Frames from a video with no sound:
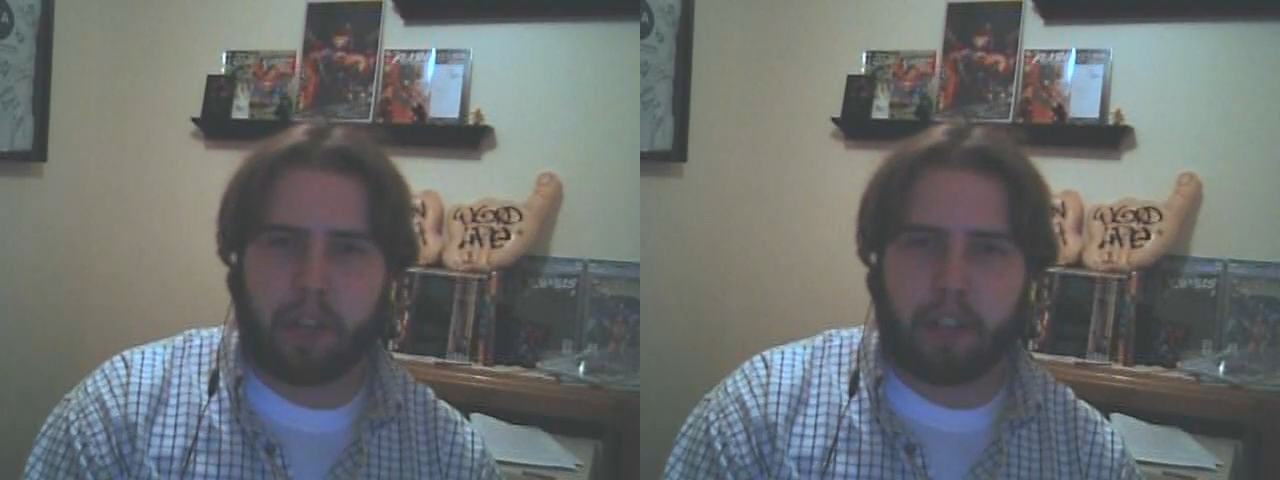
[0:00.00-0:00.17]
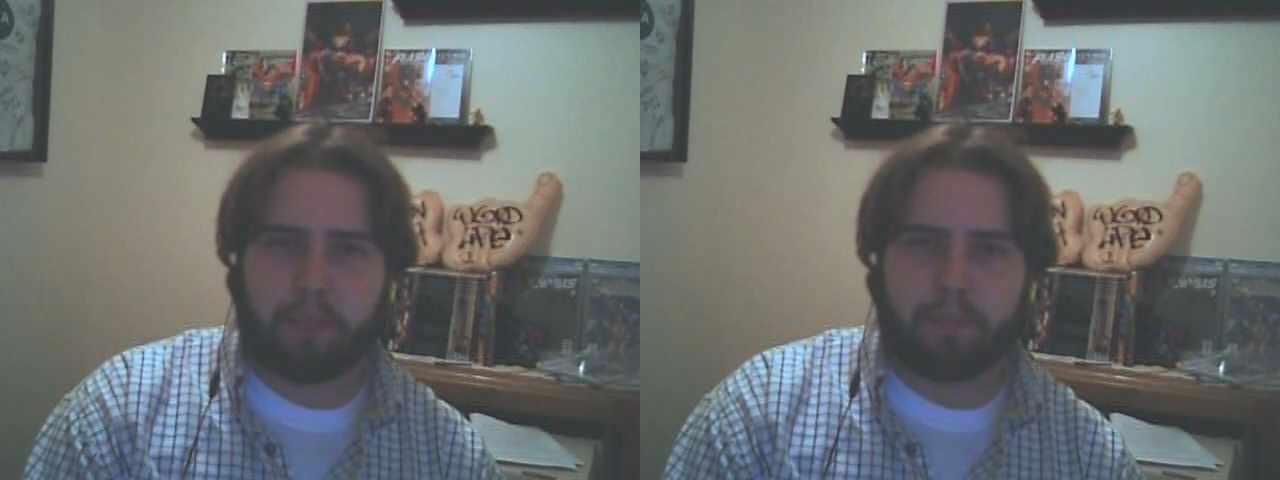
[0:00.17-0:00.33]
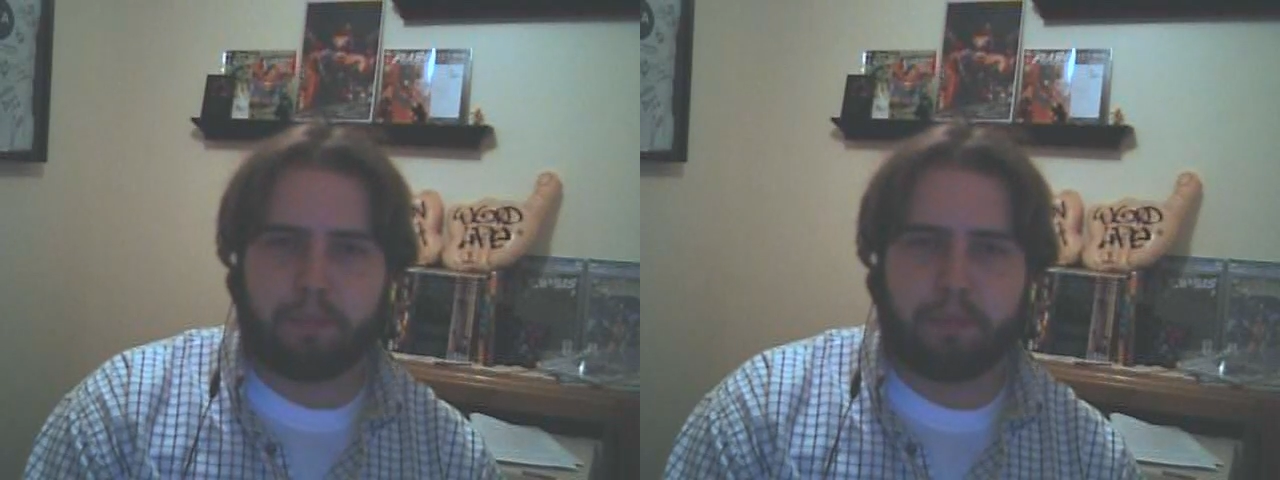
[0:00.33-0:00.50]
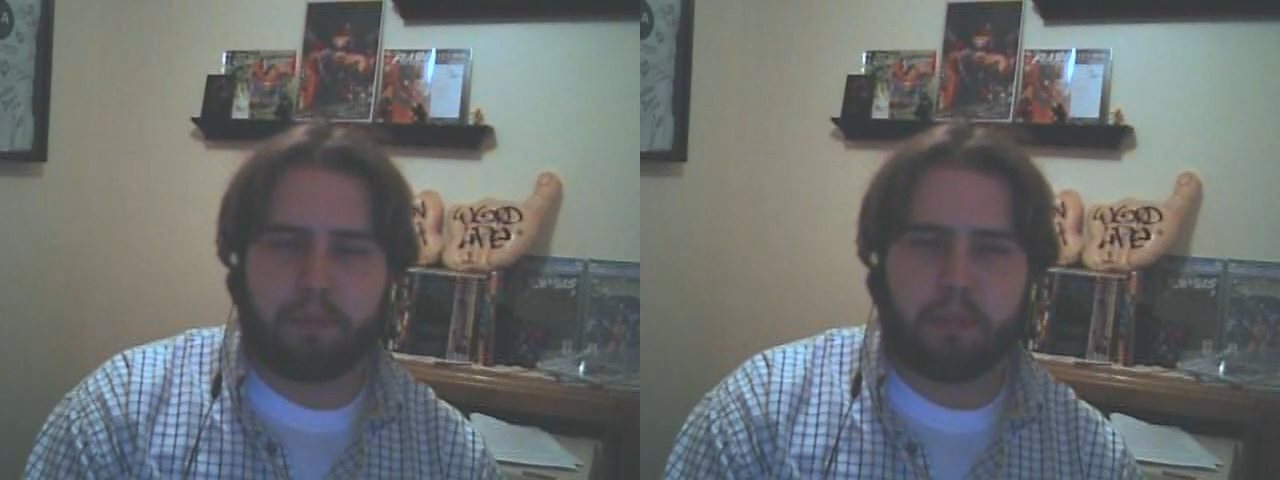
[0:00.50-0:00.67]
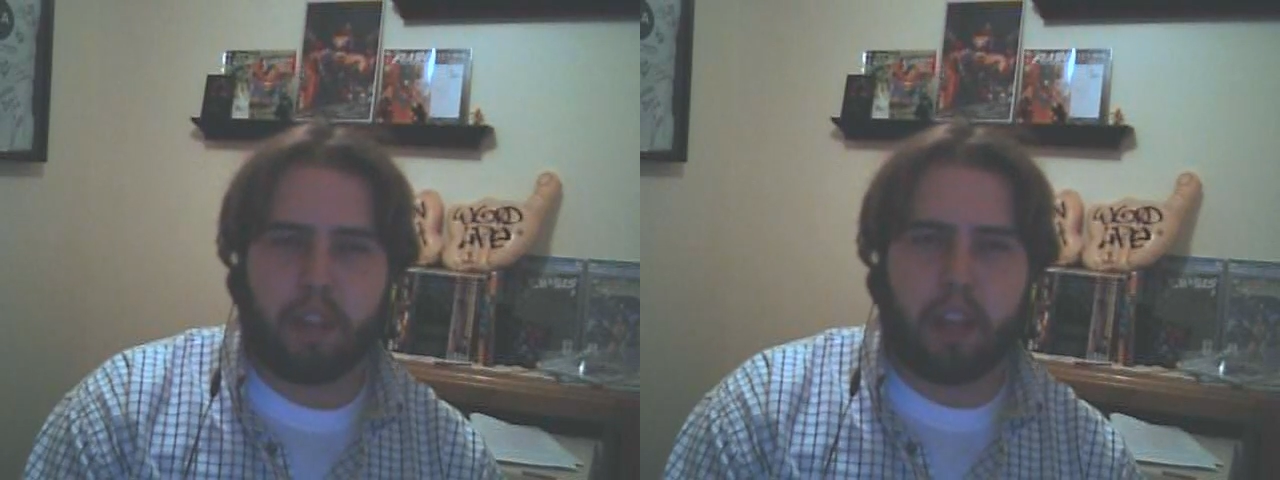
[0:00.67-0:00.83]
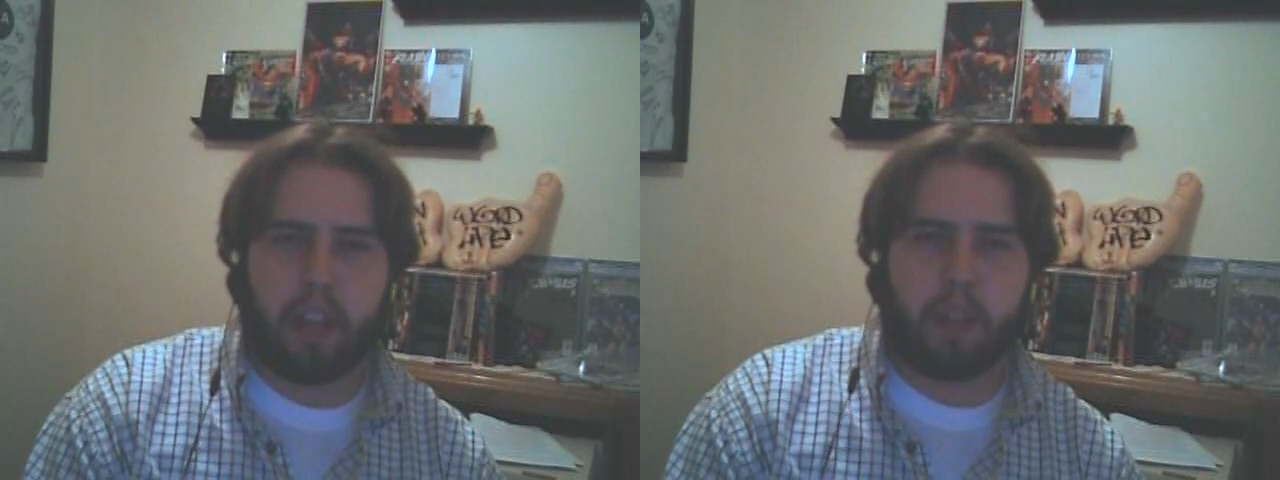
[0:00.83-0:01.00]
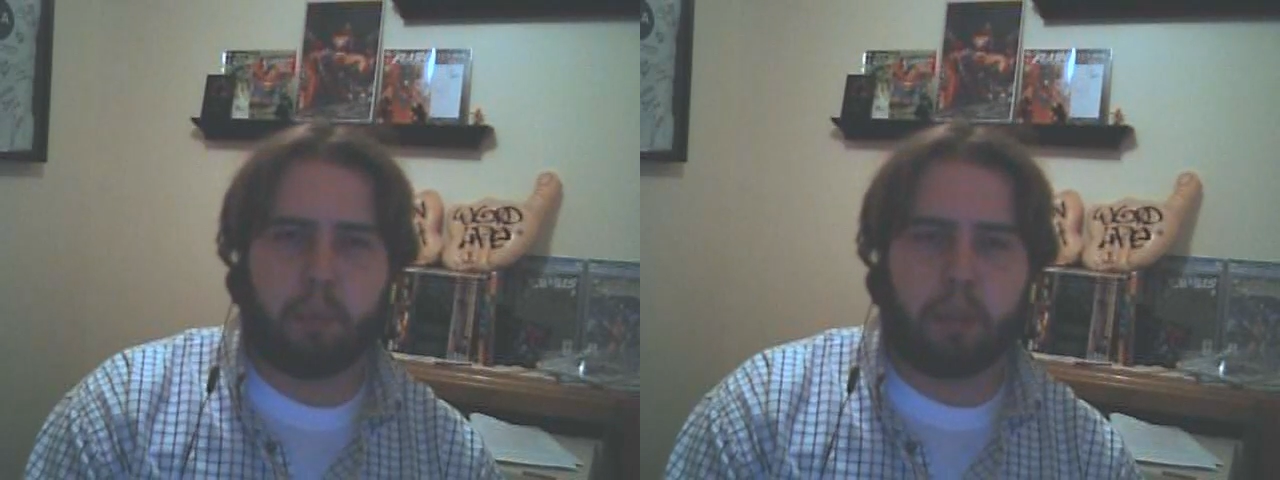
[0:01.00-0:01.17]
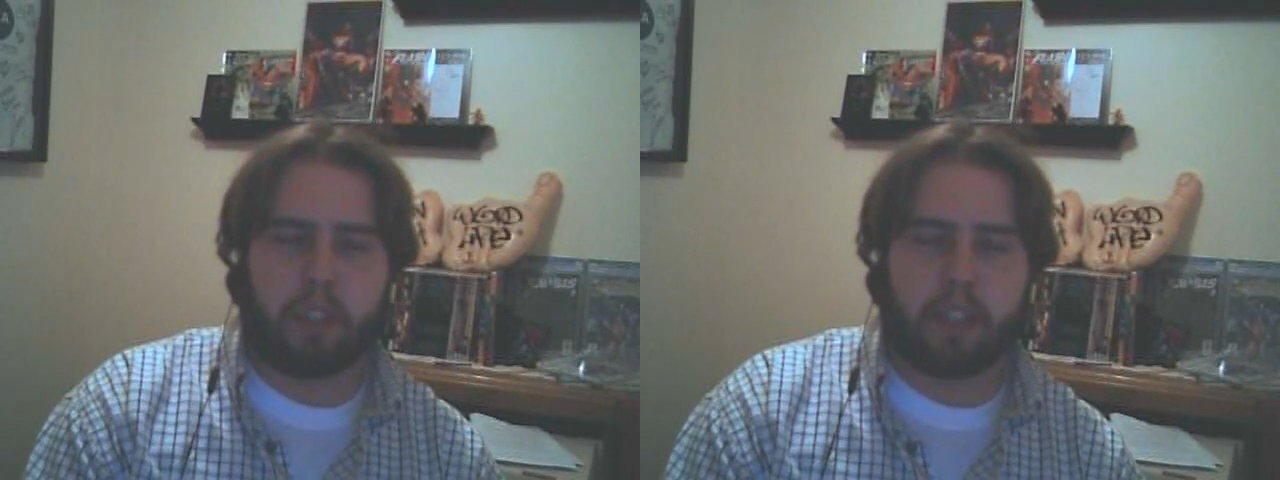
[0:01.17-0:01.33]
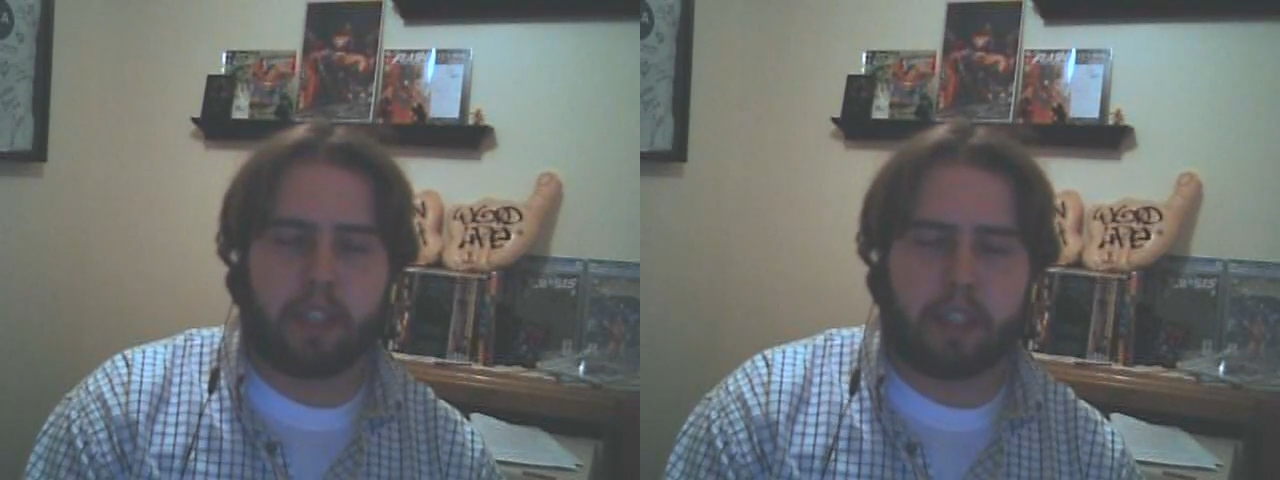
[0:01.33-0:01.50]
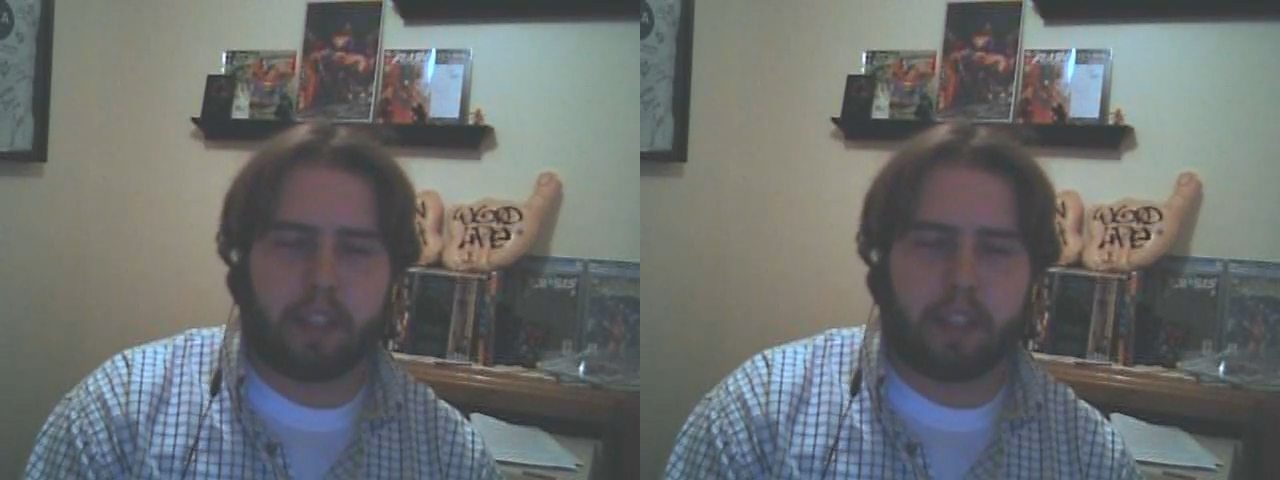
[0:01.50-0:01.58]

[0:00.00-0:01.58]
in it, and it would get